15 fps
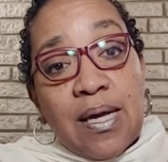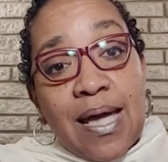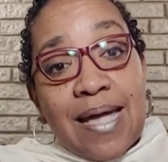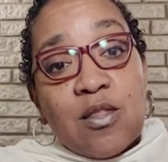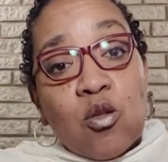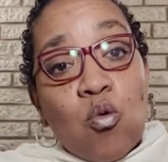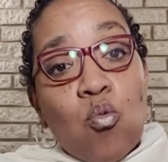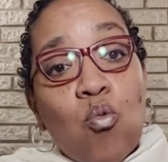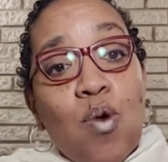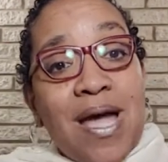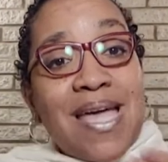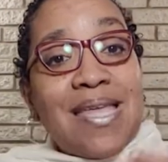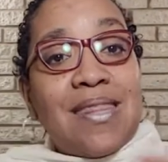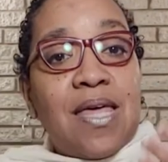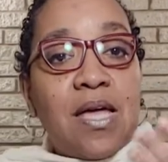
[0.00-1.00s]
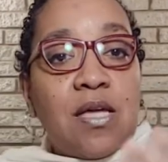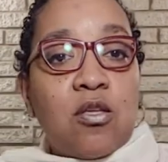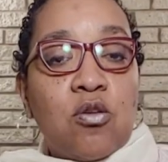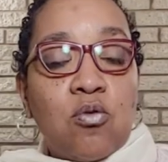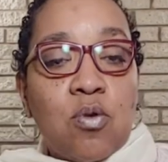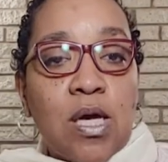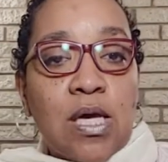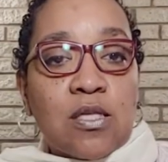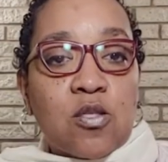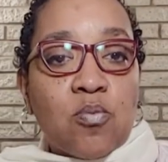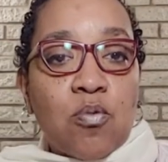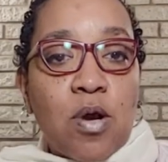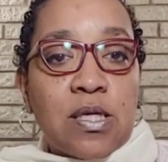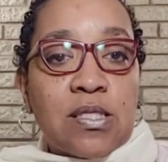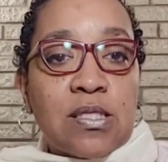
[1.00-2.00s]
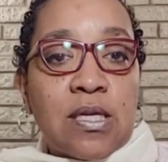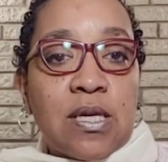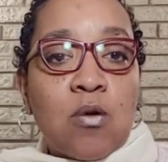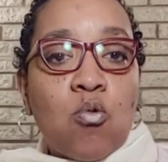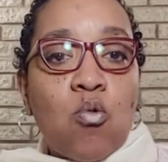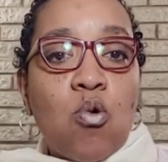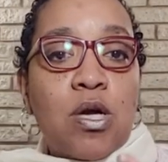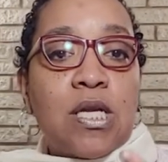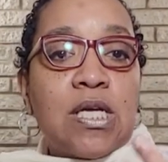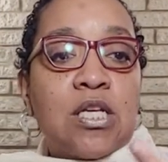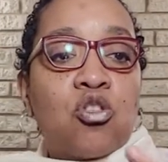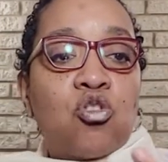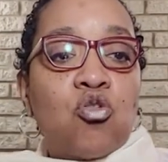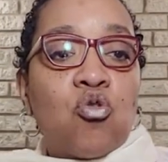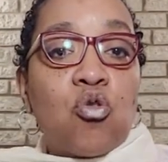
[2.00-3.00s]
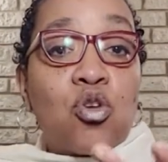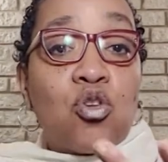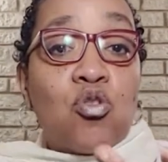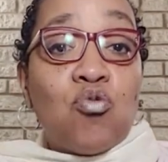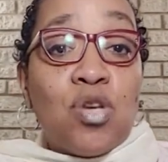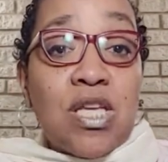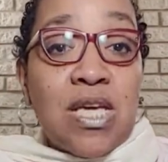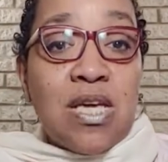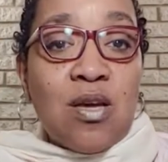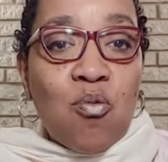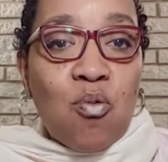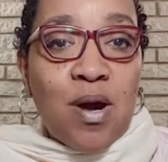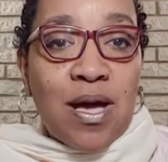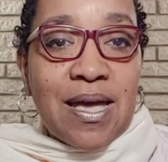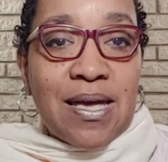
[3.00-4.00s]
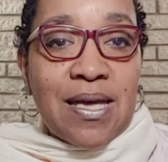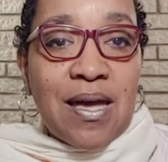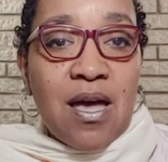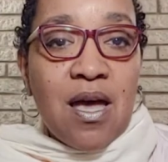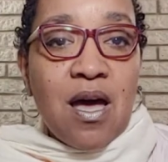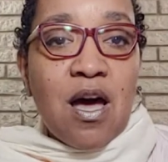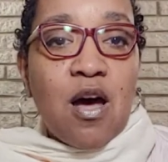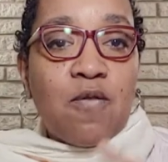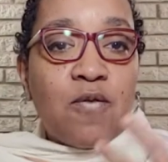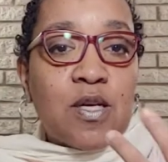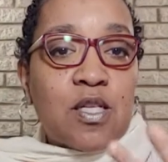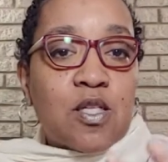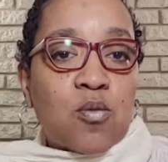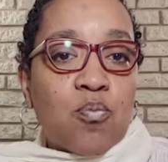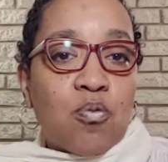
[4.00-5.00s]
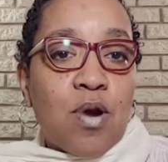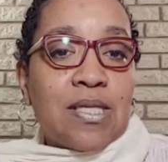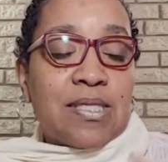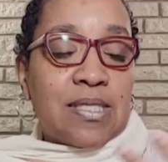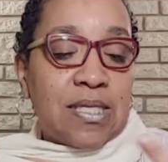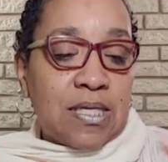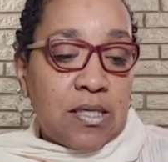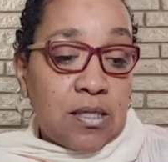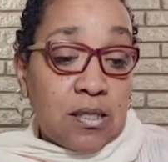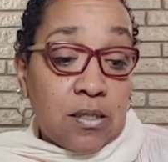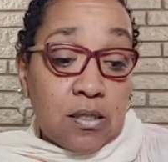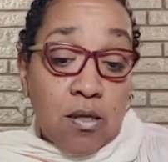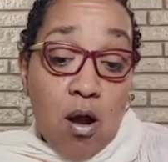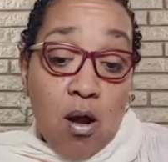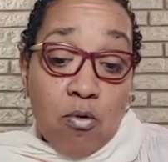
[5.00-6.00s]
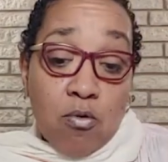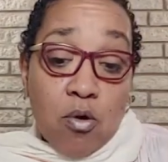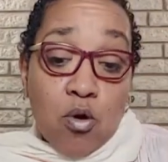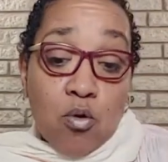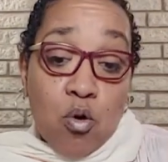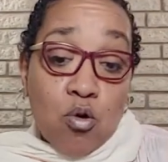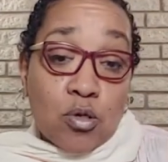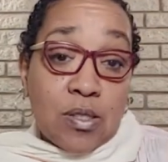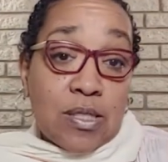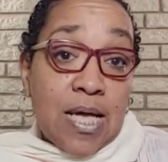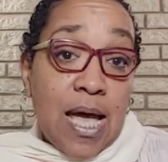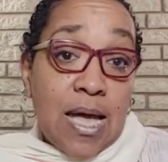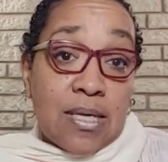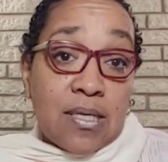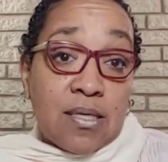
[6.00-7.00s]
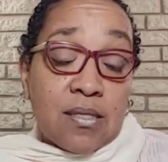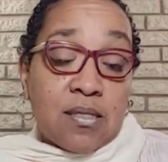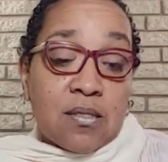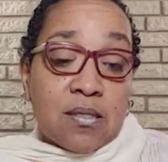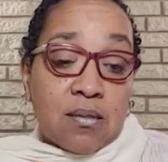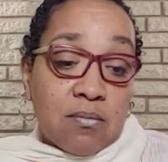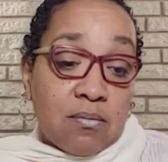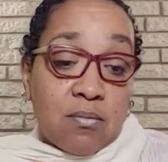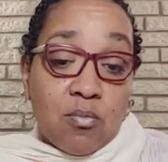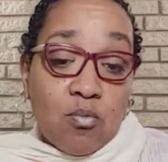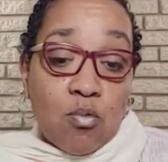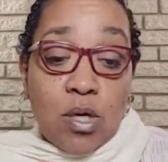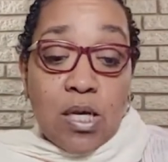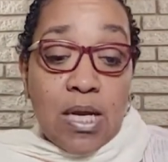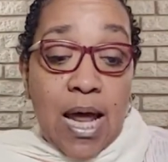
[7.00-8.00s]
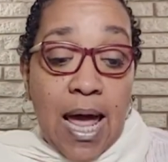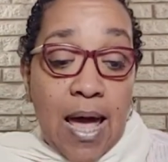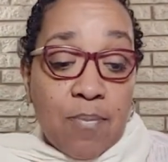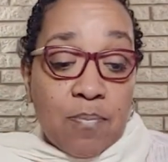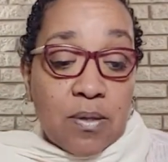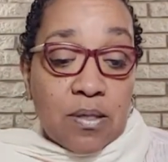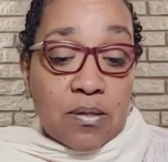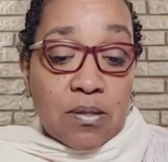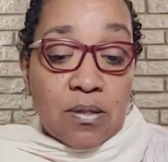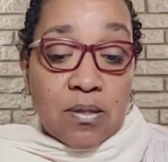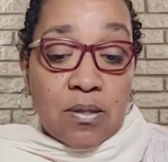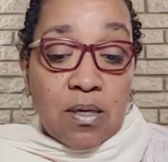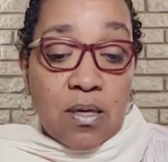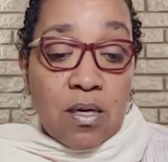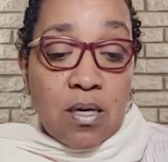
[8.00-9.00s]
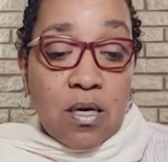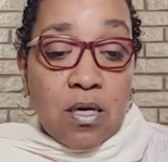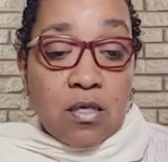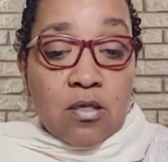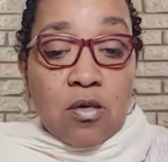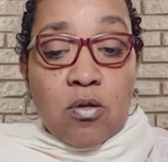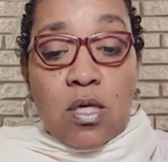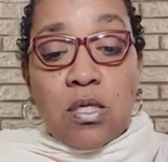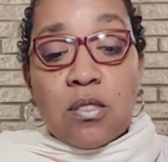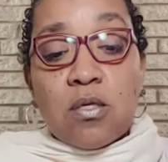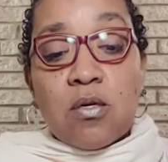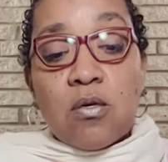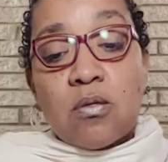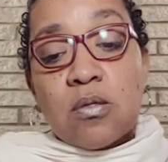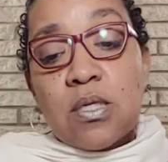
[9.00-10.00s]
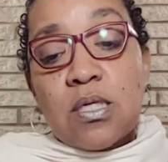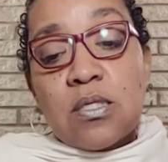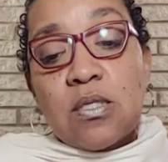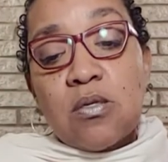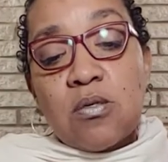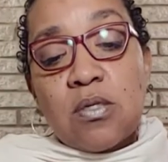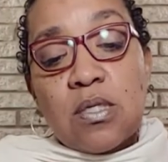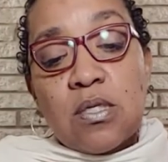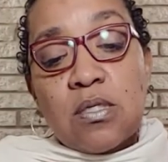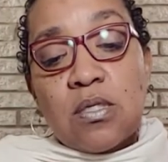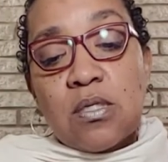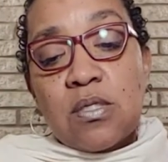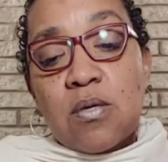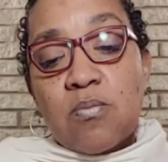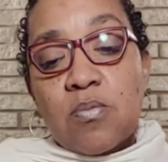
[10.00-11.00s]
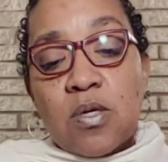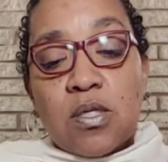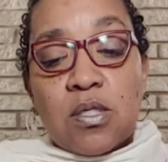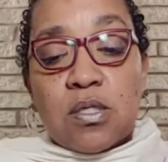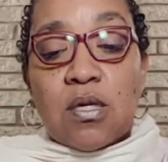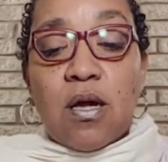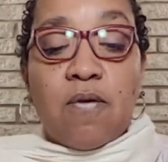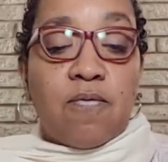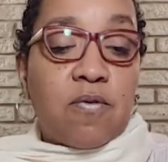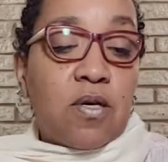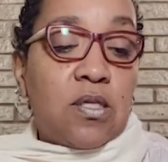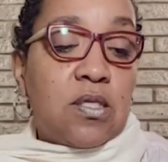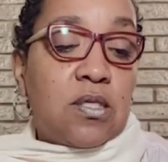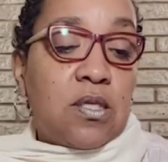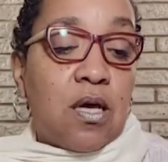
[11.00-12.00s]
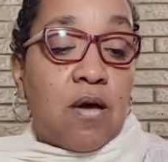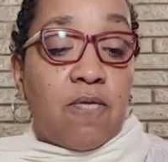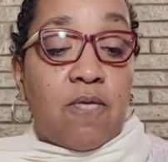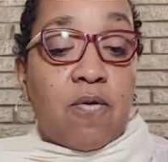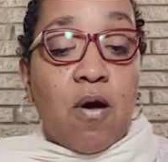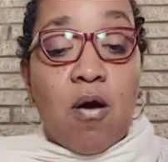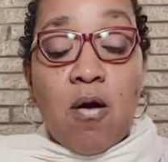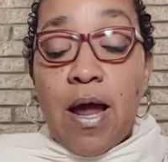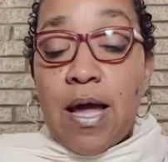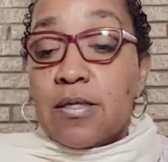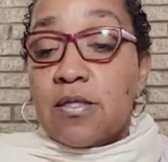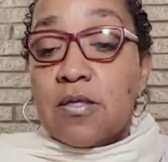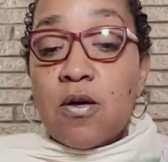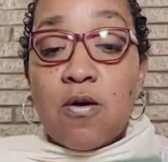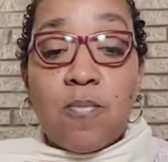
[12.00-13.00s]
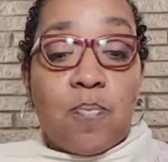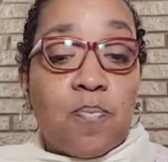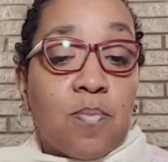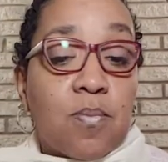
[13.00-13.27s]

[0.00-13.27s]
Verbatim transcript: and the way that you express it and what is your unique way of expressing sorrow or sadness when it happens. So these are these are this is some good stuff. Good stuff. All right, so